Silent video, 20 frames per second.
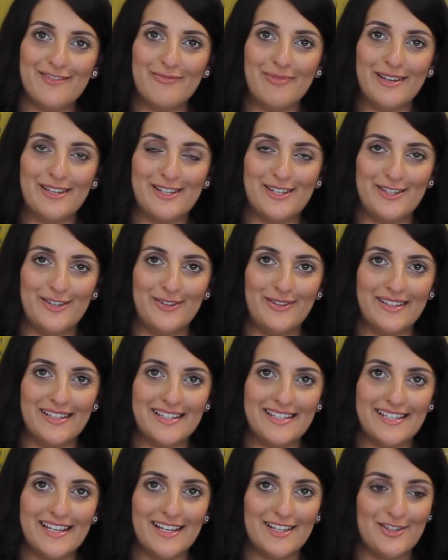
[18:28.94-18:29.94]
of my
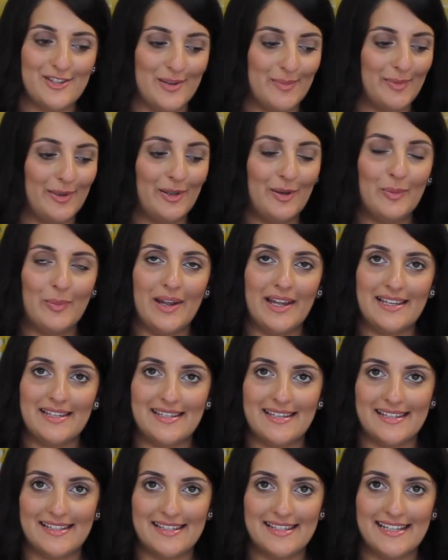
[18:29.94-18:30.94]
students yet, so I'm gonna
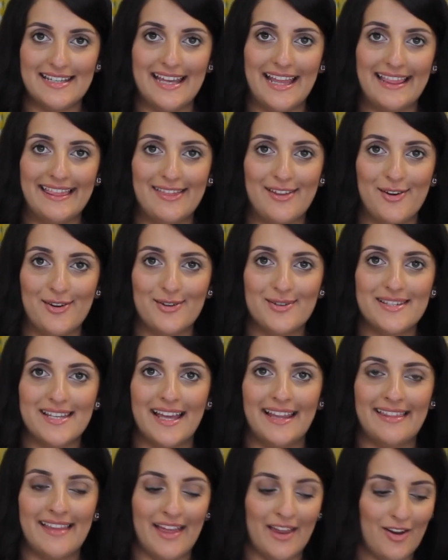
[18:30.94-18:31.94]
wait to get those,
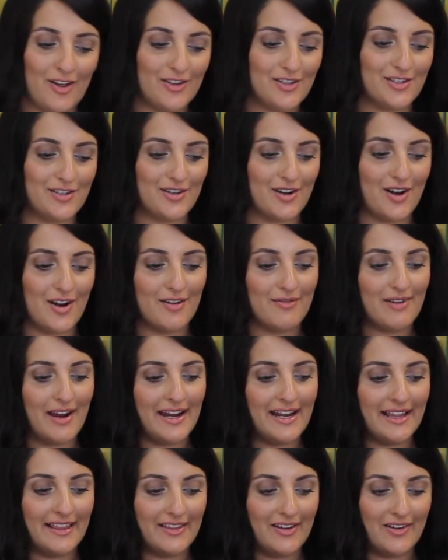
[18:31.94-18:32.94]
and then I'll start
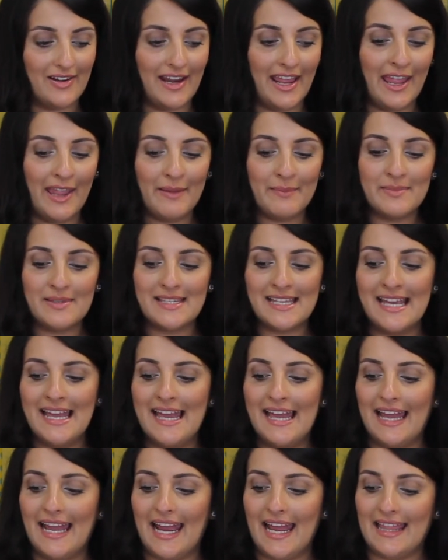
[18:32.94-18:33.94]
writing their names,
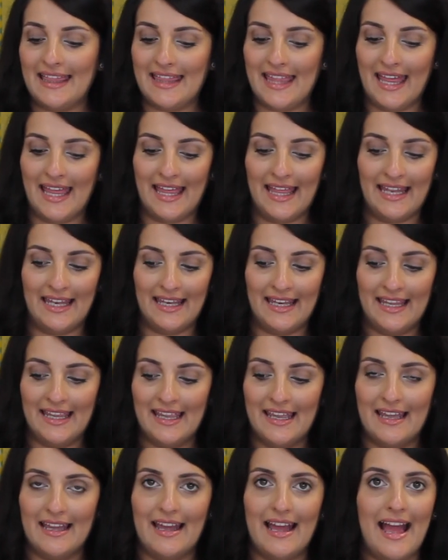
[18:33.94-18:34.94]
and then
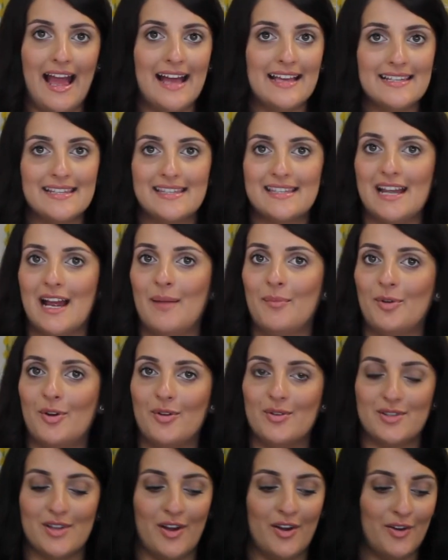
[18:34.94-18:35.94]
as time
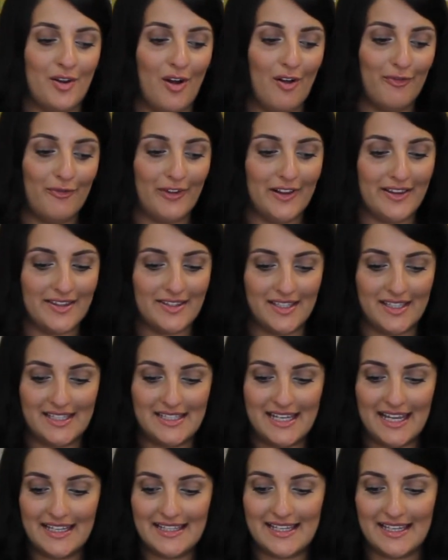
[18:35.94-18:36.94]
goes on, I'll fill in the
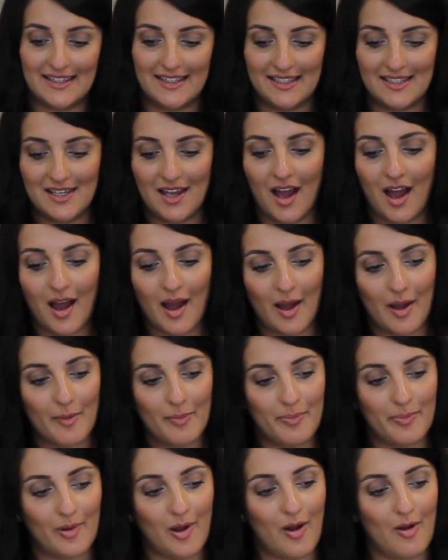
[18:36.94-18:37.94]
dates at the
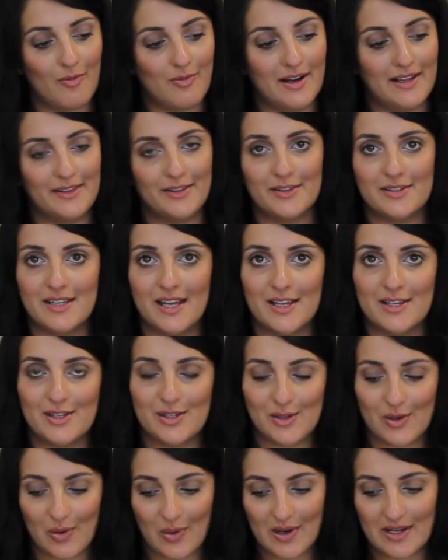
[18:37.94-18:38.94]
top, I'll write their test
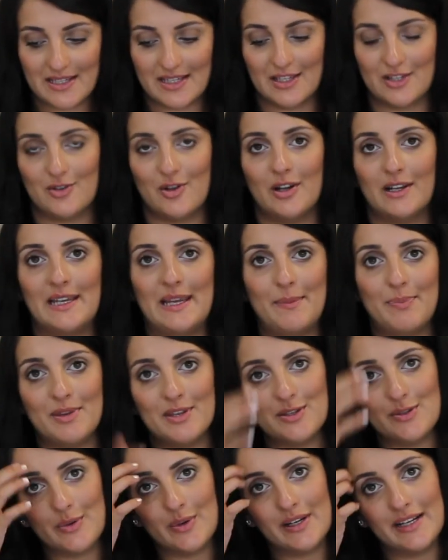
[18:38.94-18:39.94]
scores, and so I'll keep
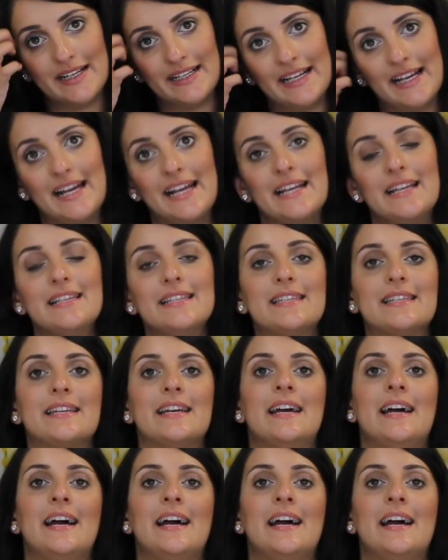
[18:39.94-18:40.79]
this organized.